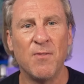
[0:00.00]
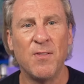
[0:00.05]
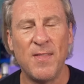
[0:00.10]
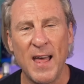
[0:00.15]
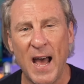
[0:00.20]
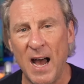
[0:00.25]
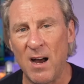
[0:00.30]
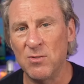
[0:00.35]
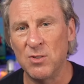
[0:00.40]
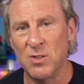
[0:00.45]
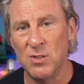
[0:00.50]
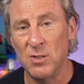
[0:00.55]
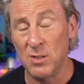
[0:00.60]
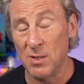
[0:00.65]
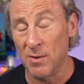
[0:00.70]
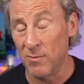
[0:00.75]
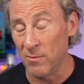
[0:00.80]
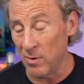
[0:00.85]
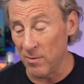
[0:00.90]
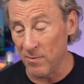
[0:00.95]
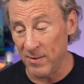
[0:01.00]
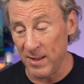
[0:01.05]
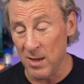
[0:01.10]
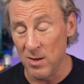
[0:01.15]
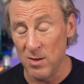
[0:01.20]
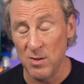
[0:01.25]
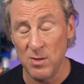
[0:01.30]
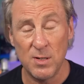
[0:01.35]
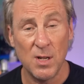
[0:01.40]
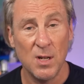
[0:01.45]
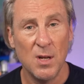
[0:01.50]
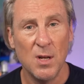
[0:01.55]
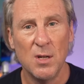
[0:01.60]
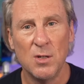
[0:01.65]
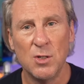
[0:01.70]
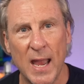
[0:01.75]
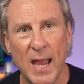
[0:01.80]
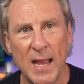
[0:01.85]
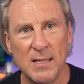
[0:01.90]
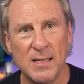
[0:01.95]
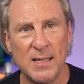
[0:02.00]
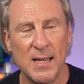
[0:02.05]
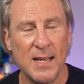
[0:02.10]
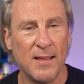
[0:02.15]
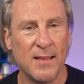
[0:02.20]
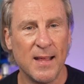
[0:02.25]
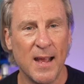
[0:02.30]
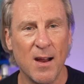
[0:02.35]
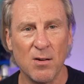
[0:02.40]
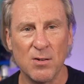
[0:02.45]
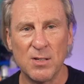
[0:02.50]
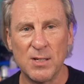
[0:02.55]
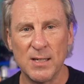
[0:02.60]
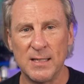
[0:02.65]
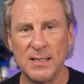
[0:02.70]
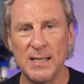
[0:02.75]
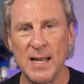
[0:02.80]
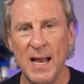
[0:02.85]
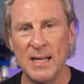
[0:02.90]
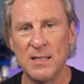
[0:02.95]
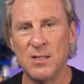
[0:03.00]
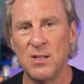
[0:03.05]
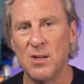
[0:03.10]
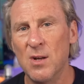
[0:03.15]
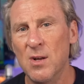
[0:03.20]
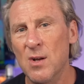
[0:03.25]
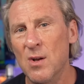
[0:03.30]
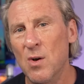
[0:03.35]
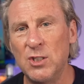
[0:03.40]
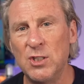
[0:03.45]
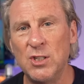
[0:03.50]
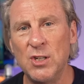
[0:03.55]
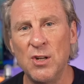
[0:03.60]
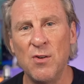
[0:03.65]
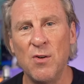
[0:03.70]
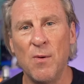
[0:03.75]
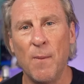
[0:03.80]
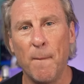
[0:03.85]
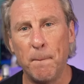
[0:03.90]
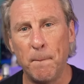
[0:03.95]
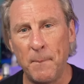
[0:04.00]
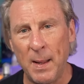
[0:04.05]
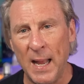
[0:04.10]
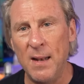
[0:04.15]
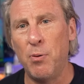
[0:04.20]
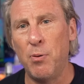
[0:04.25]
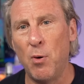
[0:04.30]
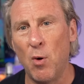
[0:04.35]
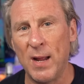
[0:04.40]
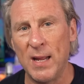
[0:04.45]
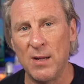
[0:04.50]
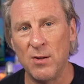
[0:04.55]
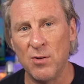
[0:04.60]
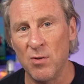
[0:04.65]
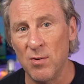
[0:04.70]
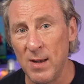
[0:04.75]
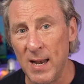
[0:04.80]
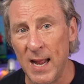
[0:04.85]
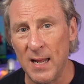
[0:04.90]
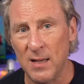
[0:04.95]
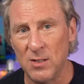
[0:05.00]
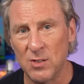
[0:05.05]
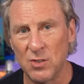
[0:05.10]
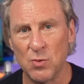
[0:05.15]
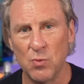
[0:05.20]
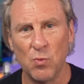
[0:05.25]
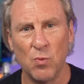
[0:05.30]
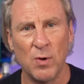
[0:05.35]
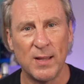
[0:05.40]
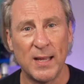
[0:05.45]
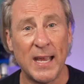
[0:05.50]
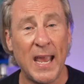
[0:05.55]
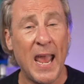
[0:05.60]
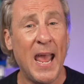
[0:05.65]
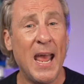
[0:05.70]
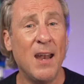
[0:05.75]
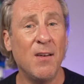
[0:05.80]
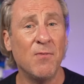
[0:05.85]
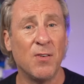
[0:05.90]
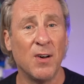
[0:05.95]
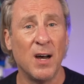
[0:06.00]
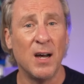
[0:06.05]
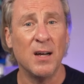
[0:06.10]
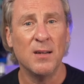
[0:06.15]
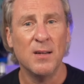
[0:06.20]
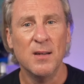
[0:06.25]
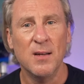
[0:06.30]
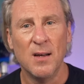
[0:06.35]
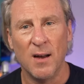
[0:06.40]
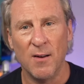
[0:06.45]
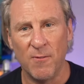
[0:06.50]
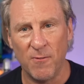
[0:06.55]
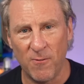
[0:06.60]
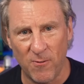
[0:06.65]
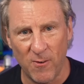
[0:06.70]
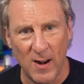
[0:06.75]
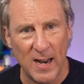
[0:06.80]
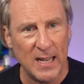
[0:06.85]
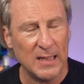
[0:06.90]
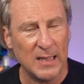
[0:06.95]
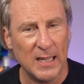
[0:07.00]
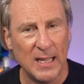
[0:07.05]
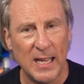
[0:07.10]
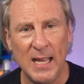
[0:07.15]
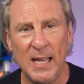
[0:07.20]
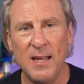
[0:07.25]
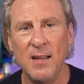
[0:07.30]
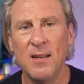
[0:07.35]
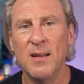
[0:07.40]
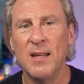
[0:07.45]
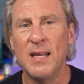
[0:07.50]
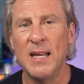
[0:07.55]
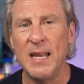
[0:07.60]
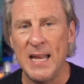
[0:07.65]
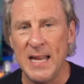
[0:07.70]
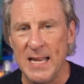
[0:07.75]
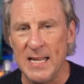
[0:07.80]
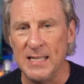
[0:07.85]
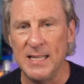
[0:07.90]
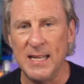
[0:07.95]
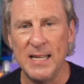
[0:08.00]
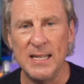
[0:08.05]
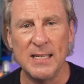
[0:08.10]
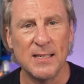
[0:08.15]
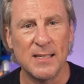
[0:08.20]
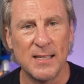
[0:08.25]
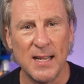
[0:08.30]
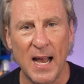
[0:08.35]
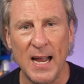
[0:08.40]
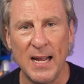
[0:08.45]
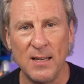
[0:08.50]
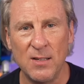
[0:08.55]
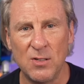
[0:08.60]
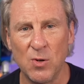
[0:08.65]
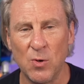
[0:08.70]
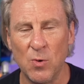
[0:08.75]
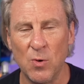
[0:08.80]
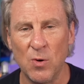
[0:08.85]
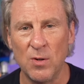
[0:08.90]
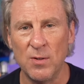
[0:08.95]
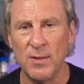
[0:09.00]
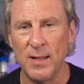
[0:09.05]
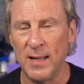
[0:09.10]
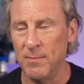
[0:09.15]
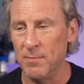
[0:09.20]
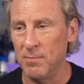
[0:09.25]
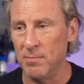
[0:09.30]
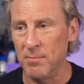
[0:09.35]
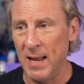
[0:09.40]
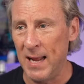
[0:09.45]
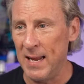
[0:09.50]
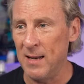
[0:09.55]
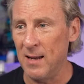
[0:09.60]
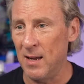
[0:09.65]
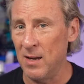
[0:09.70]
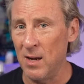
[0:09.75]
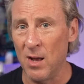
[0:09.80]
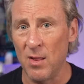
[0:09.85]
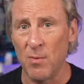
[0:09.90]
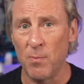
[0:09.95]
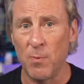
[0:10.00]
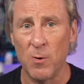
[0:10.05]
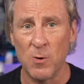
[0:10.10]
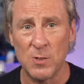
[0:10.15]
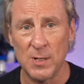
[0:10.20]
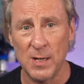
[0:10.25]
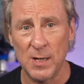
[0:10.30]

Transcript: have thousands of reviews, showcasing their success. Once you pinpoint your niche with Canva, a friendly, easy design tool that made another